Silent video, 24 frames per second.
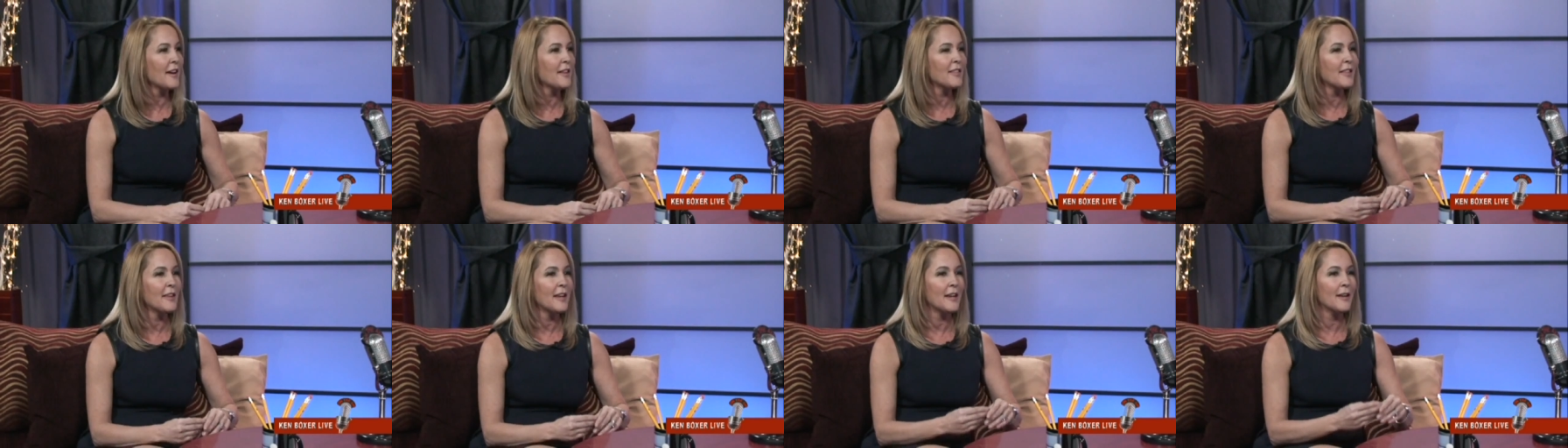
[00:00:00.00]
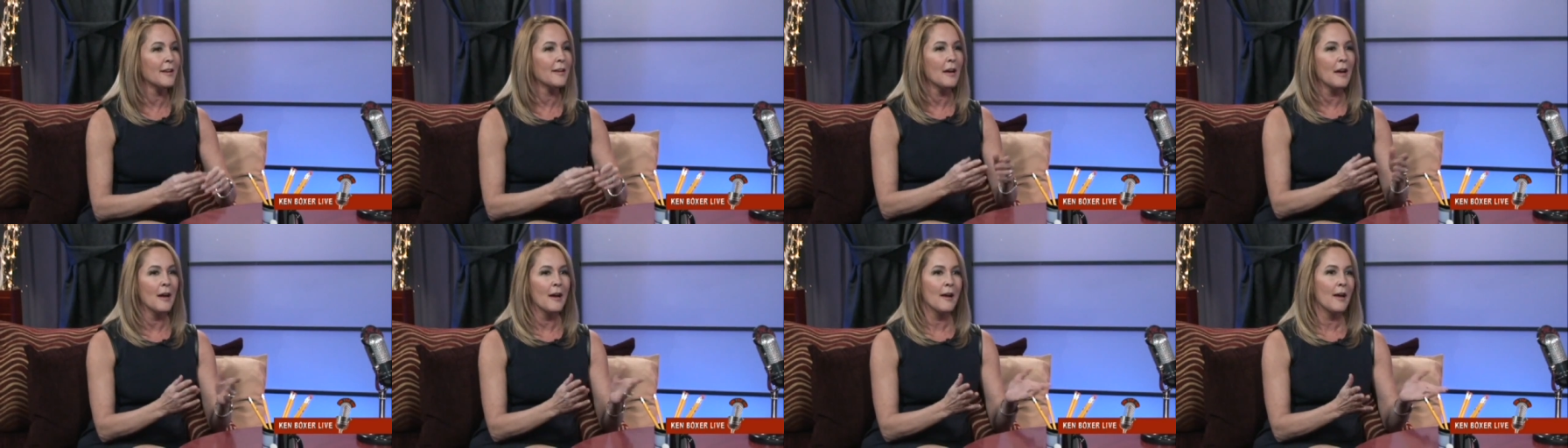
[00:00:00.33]
I
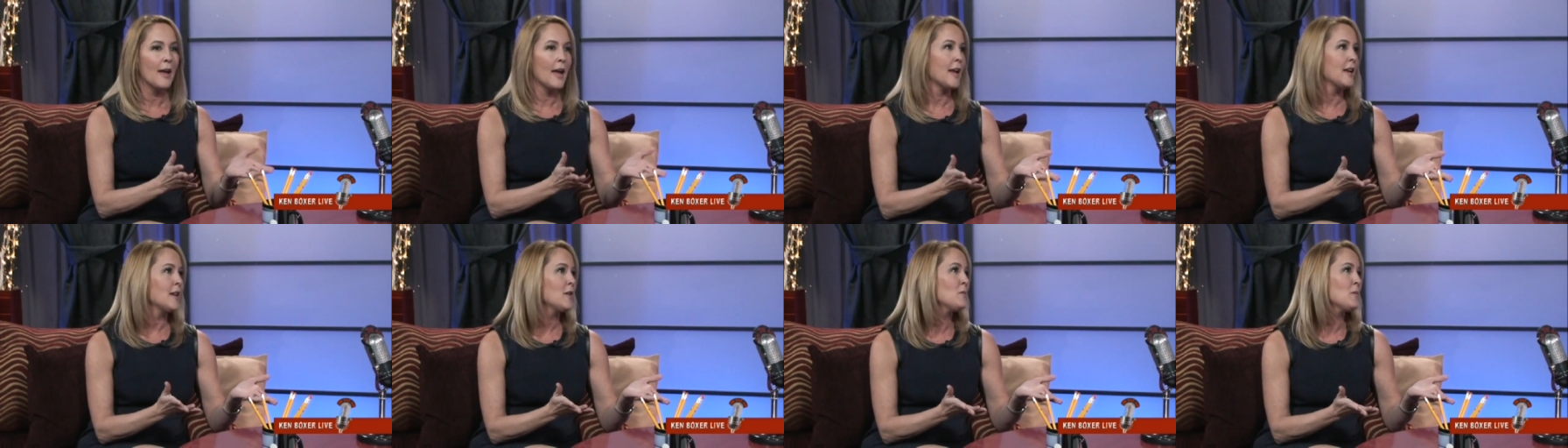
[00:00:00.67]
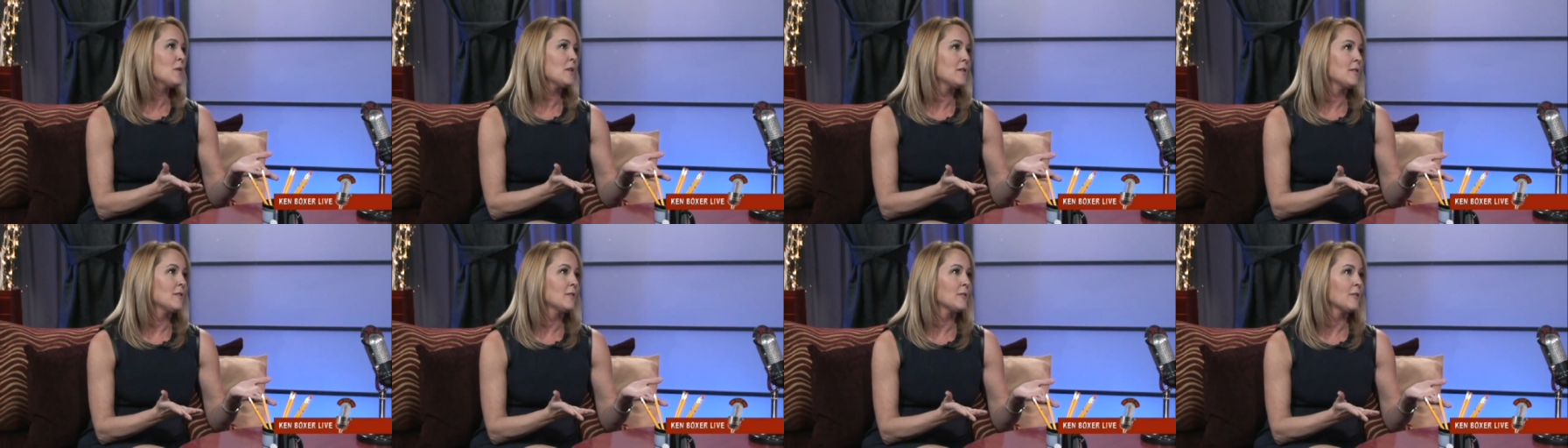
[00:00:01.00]
think
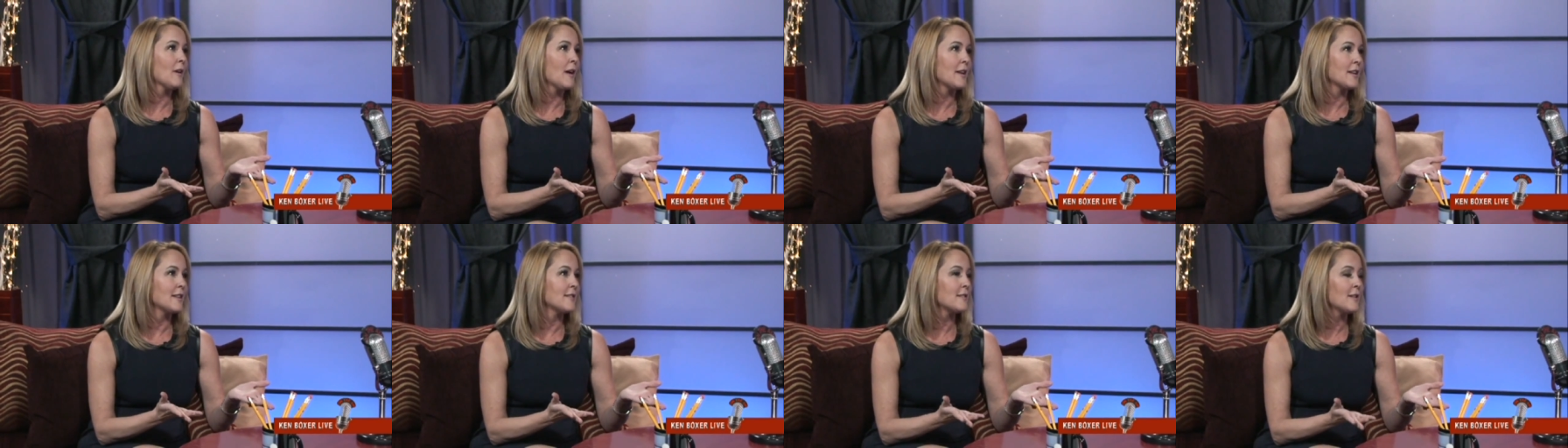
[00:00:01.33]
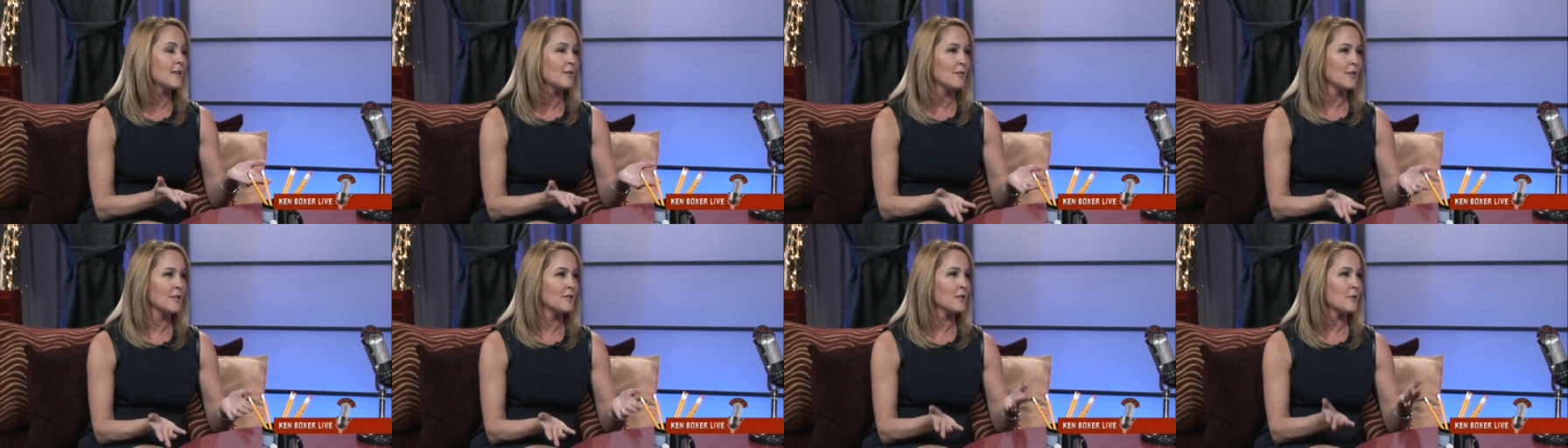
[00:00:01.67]
anyone who's on a
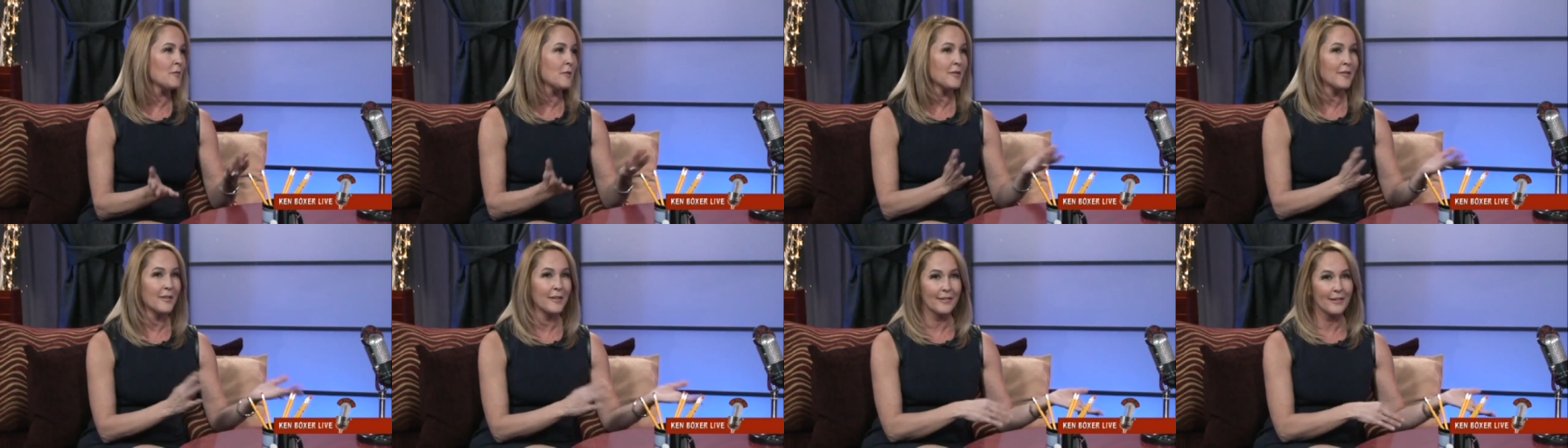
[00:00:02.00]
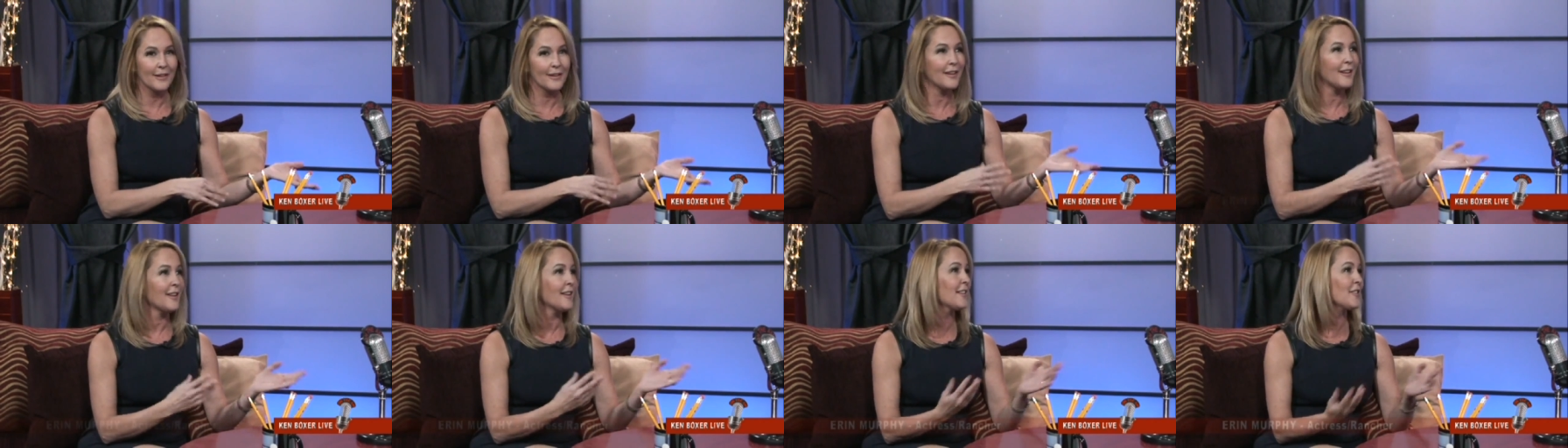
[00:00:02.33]
TV show, whether it's
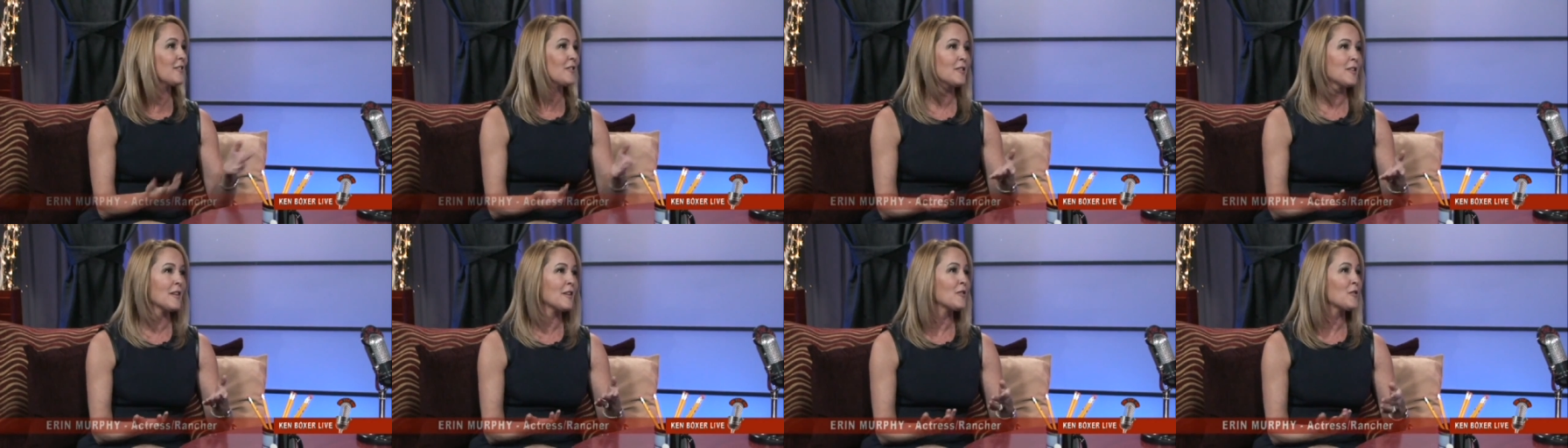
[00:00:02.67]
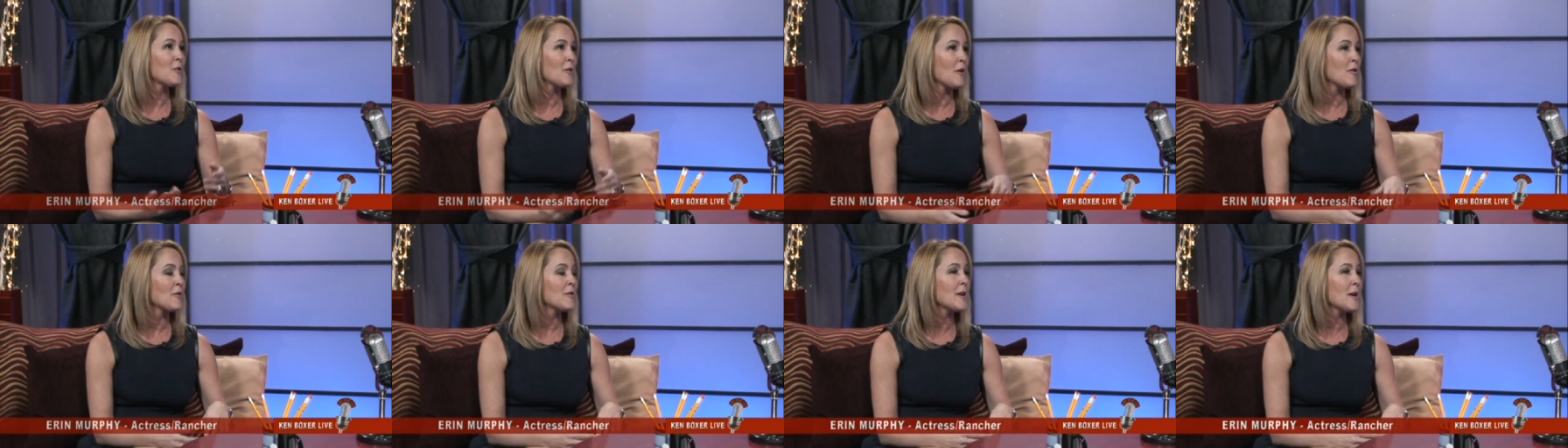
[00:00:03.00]
a kid or a
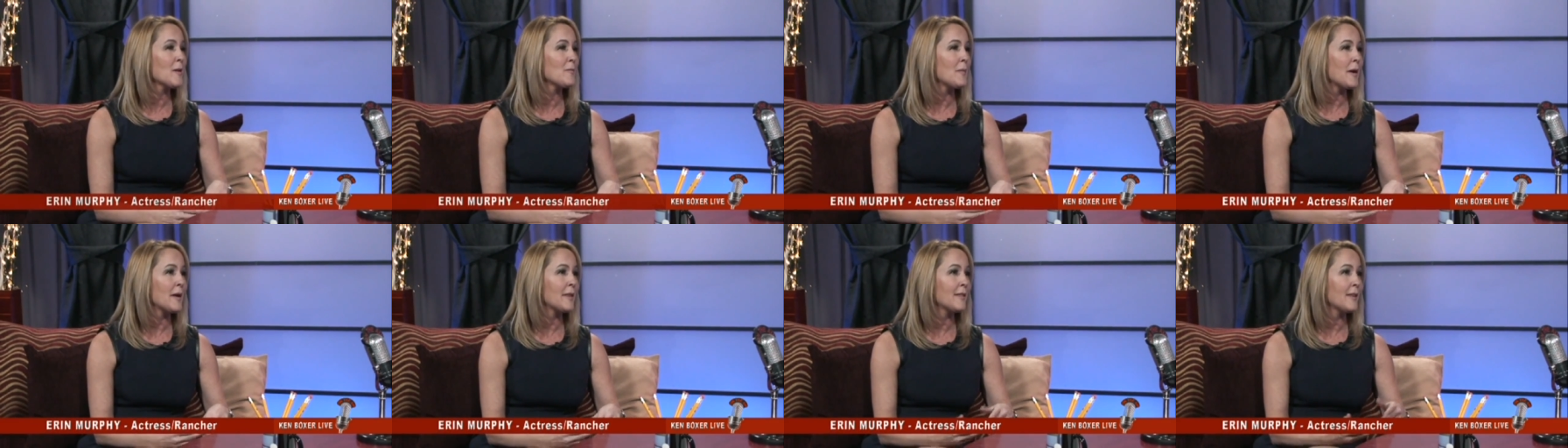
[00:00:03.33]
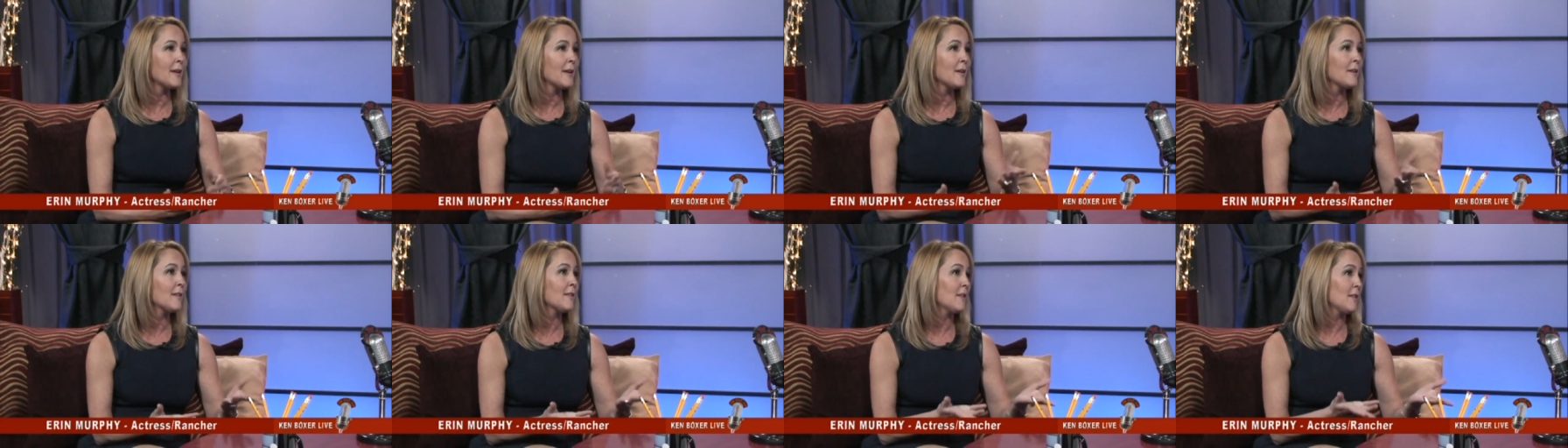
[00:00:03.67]
grown up, I
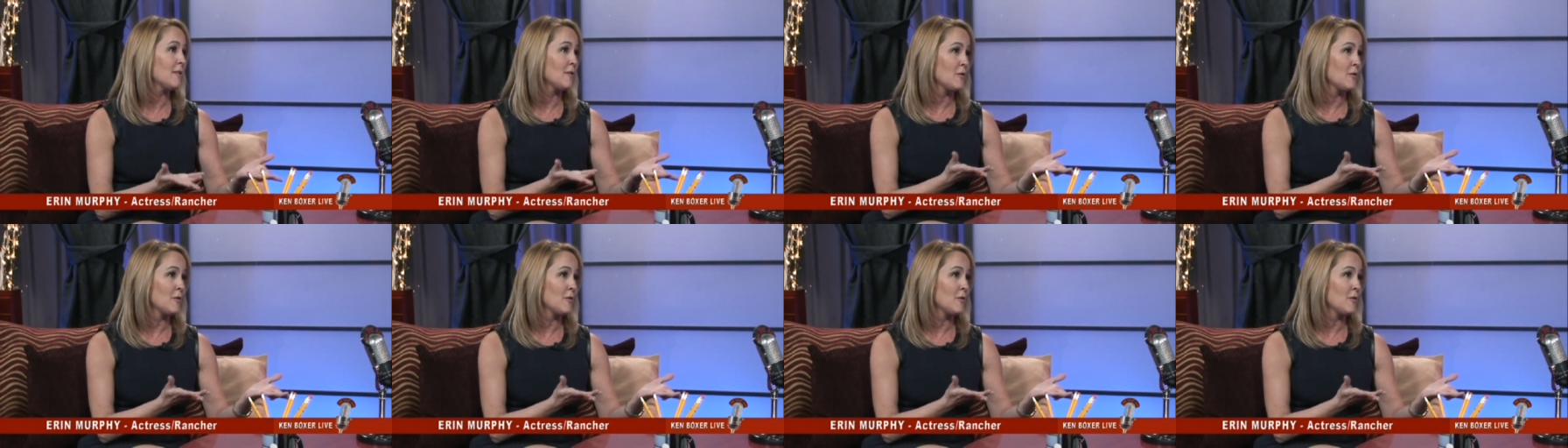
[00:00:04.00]
think,